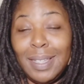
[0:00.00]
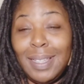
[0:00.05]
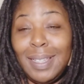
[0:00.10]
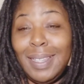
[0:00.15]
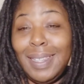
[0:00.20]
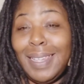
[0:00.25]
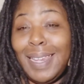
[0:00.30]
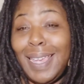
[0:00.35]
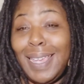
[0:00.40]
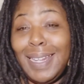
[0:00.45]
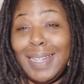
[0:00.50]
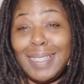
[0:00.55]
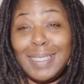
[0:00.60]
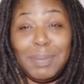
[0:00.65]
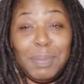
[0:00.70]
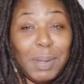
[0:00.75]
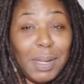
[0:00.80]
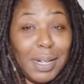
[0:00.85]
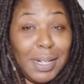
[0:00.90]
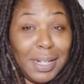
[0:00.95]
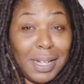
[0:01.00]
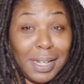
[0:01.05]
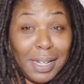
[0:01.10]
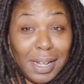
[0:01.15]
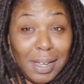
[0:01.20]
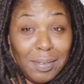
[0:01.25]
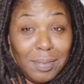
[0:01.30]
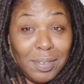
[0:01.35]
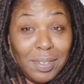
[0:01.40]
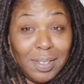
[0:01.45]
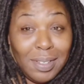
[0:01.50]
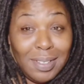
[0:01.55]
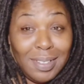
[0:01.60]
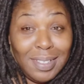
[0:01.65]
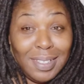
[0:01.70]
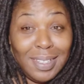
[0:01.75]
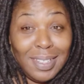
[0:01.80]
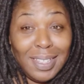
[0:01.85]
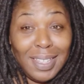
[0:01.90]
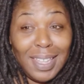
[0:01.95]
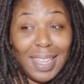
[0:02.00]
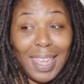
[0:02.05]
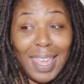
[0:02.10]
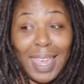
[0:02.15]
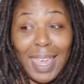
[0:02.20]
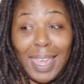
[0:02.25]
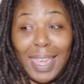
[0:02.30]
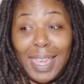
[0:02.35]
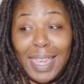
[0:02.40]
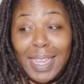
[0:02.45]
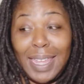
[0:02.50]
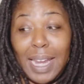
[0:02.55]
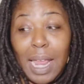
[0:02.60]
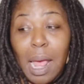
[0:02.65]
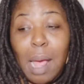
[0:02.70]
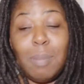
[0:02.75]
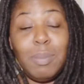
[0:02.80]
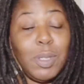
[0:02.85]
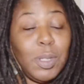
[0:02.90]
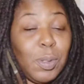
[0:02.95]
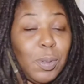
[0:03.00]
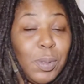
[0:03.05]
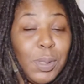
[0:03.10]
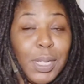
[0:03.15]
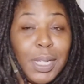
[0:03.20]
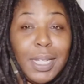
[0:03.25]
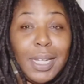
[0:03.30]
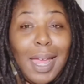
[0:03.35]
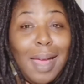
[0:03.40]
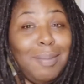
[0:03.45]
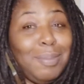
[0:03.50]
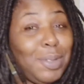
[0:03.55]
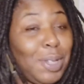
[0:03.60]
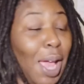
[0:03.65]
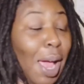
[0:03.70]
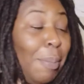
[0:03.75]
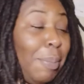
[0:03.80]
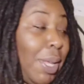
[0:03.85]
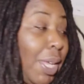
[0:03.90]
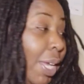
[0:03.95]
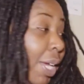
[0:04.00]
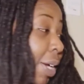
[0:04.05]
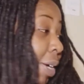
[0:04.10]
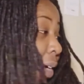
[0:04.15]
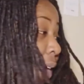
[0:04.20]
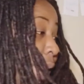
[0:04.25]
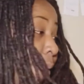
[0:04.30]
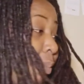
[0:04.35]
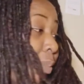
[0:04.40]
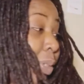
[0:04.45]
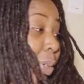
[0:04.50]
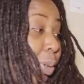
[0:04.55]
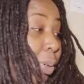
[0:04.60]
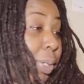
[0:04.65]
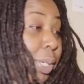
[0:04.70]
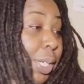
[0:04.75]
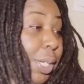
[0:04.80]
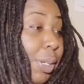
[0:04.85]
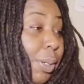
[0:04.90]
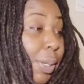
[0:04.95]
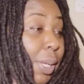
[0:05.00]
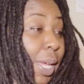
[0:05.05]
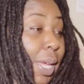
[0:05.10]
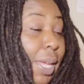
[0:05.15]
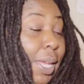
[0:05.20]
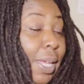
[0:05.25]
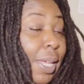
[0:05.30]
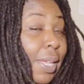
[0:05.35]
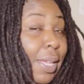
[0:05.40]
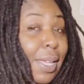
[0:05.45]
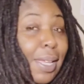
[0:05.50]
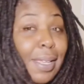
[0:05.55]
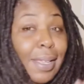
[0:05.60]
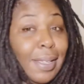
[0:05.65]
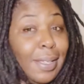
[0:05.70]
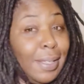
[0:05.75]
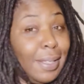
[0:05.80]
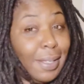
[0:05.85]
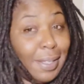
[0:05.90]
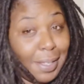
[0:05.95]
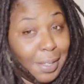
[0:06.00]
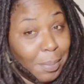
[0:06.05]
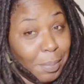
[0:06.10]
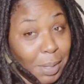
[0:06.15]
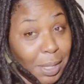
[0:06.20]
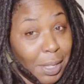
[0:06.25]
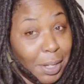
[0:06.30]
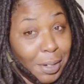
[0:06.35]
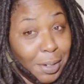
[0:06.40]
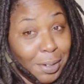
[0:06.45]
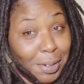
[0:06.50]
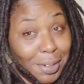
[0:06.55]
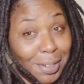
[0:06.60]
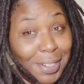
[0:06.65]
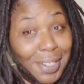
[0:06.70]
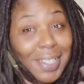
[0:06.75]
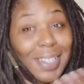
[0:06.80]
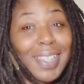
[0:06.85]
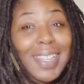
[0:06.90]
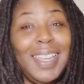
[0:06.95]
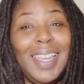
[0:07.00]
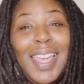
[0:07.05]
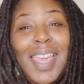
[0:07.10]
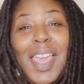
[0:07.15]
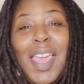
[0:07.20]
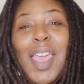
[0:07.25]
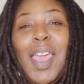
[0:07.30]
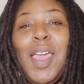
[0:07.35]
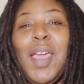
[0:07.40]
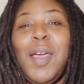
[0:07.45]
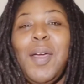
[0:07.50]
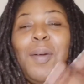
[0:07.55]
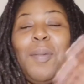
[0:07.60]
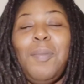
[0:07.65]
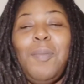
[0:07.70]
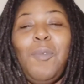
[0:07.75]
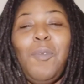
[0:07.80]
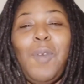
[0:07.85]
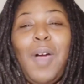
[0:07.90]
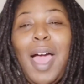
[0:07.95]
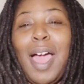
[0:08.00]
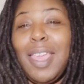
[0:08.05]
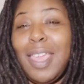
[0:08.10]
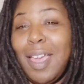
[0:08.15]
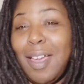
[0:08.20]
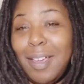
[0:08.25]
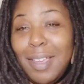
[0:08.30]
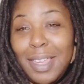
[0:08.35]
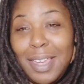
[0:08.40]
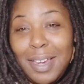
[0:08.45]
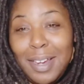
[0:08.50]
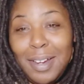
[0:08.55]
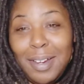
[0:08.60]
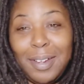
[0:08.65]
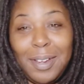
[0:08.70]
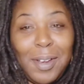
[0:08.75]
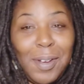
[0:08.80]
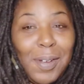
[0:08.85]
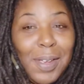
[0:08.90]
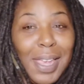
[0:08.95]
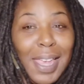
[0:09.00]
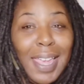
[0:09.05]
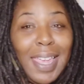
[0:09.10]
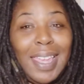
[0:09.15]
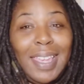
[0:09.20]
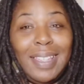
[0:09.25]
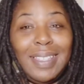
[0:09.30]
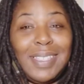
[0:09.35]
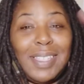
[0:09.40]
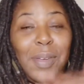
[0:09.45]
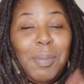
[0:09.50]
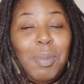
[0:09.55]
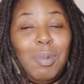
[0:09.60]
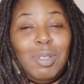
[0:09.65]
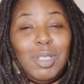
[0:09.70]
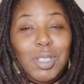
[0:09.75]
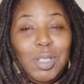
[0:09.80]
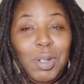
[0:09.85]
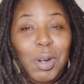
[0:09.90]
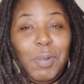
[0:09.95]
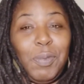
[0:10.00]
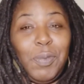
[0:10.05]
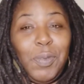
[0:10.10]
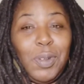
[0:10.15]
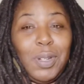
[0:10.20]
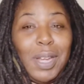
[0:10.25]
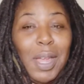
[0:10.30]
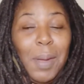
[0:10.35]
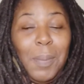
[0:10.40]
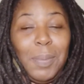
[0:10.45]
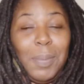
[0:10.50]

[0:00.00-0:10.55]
late is better than never and I'm doing it. I'm I'm here. I'm doing it. Okay, I'm here. While y'all here, go ahead tell me what you're grateful down